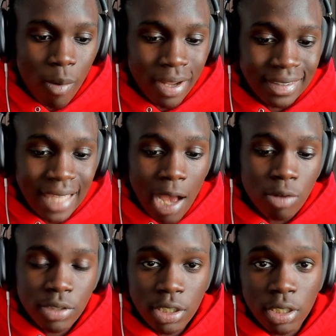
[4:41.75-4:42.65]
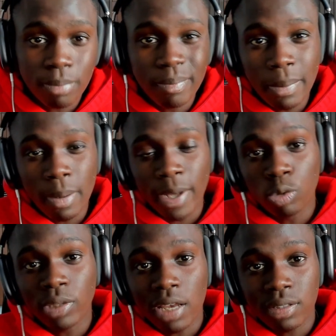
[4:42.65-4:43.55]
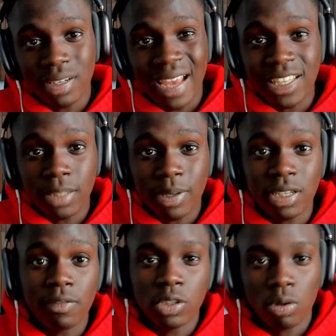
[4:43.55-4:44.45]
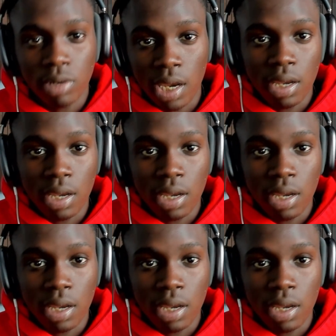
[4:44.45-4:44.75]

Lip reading: 1,000 to maybe about 2,000 SMS every single day.